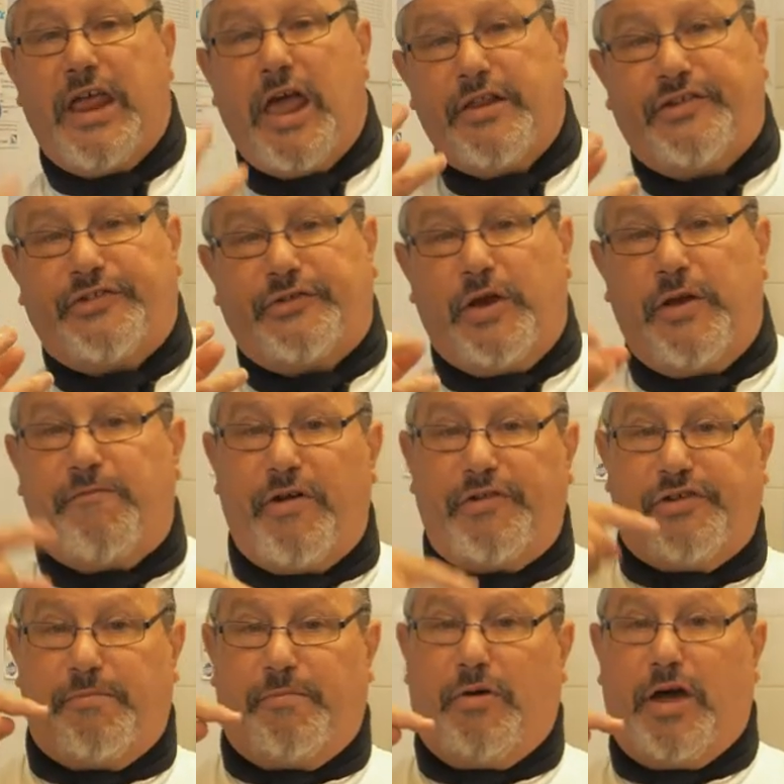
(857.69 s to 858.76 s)
You know, the steam
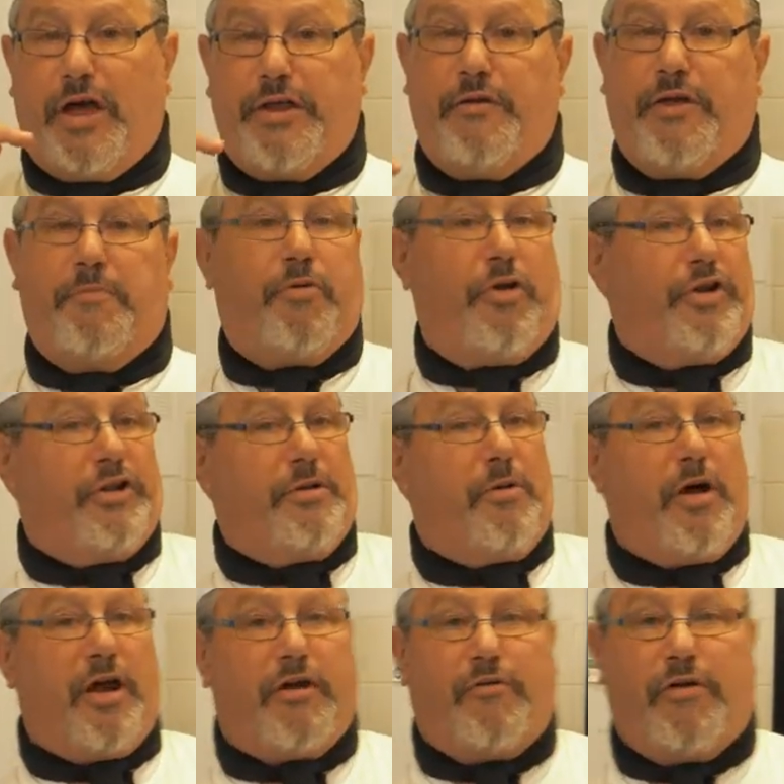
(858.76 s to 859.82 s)
fresh you buy, you, put it in the
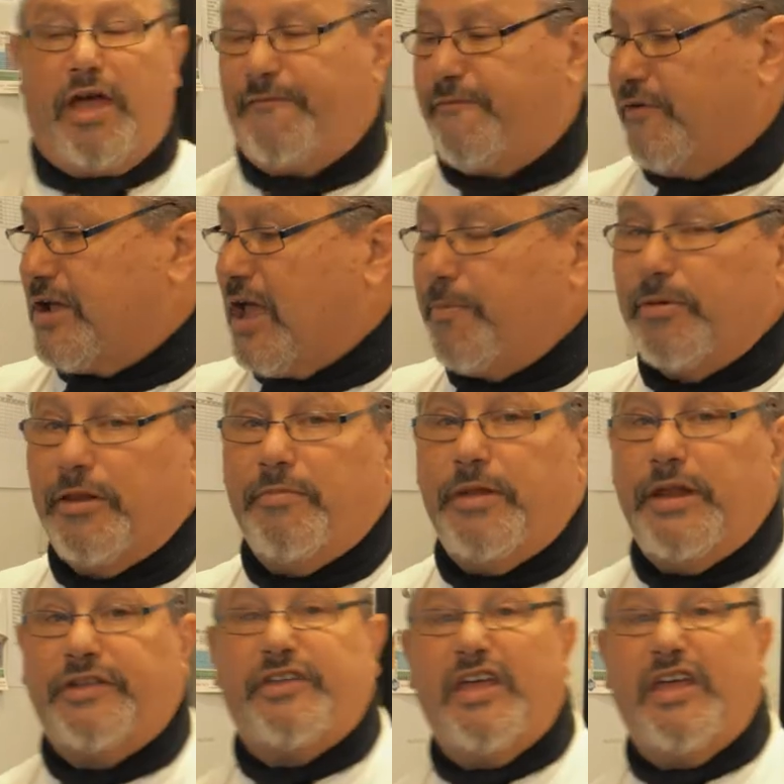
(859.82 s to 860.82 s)
microwave for a couple of minutes.